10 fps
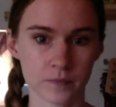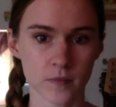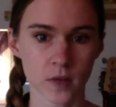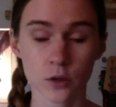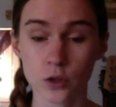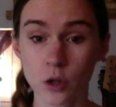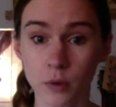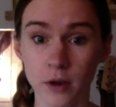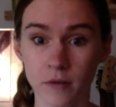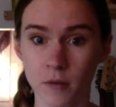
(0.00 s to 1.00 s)
Super
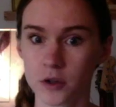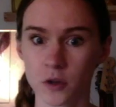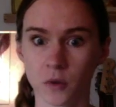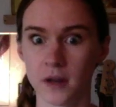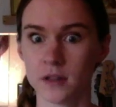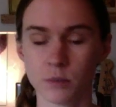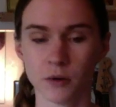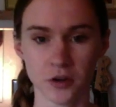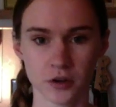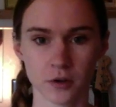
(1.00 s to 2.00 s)
influential and
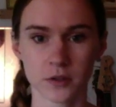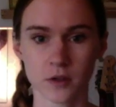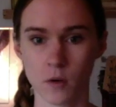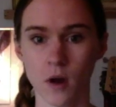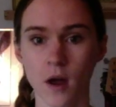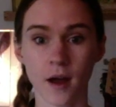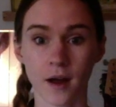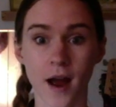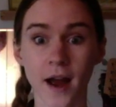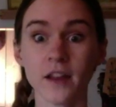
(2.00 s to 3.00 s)
inspirational. So
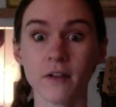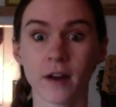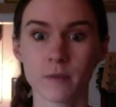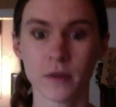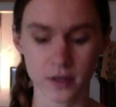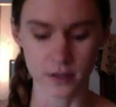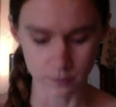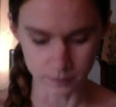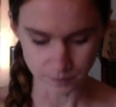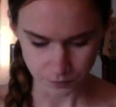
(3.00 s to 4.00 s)
highly recommend this.
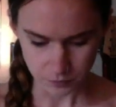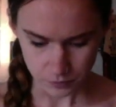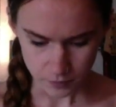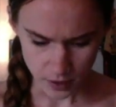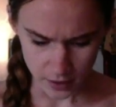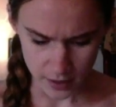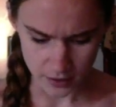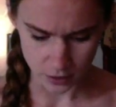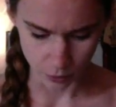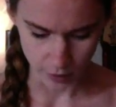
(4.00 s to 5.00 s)
He has
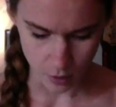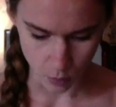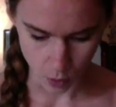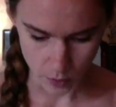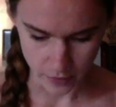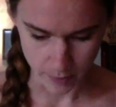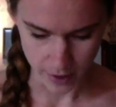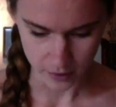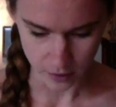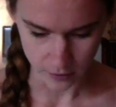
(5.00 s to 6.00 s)
a great quote in the
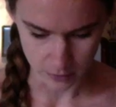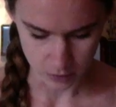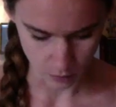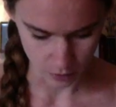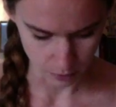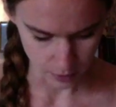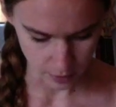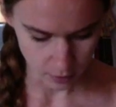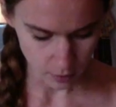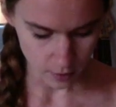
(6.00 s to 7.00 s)
back here that I'm just going to
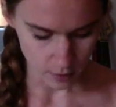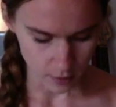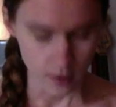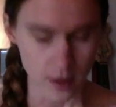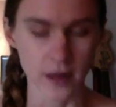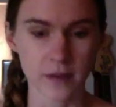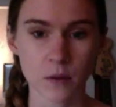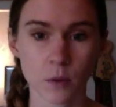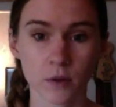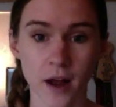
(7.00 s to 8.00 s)
read that I think
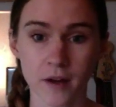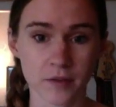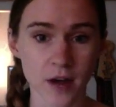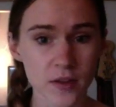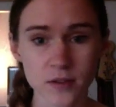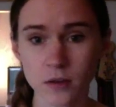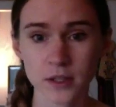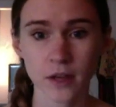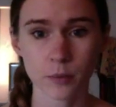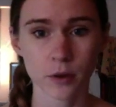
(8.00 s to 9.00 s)
will kind of tie this all
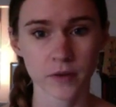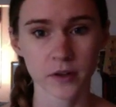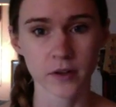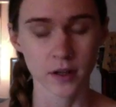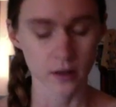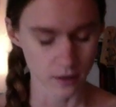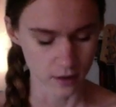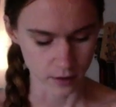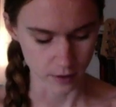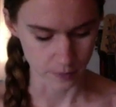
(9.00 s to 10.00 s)
together perfectly.
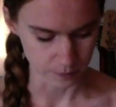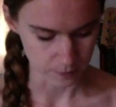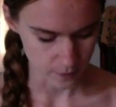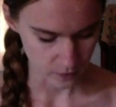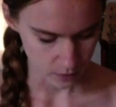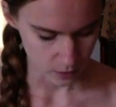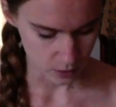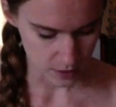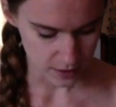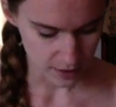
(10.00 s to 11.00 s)
So
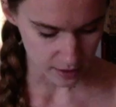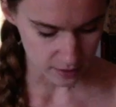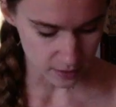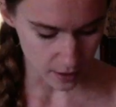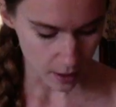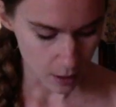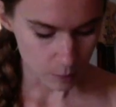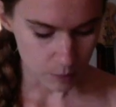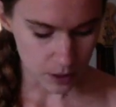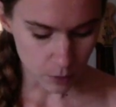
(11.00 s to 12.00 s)
he says,
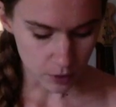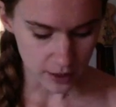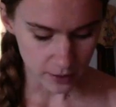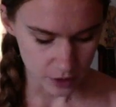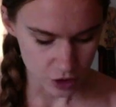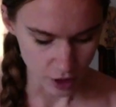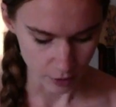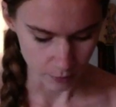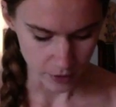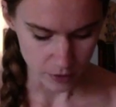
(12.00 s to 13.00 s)
"People kill each other
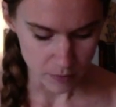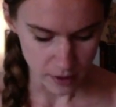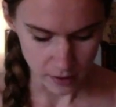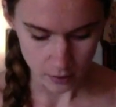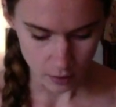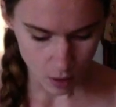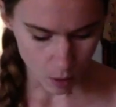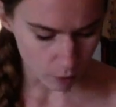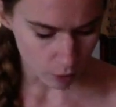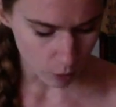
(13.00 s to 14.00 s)
by the minute
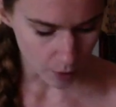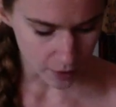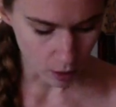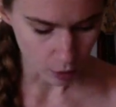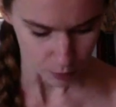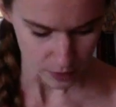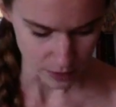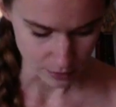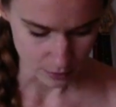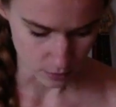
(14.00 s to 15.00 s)
over what it all
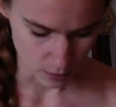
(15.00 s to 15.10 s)
means.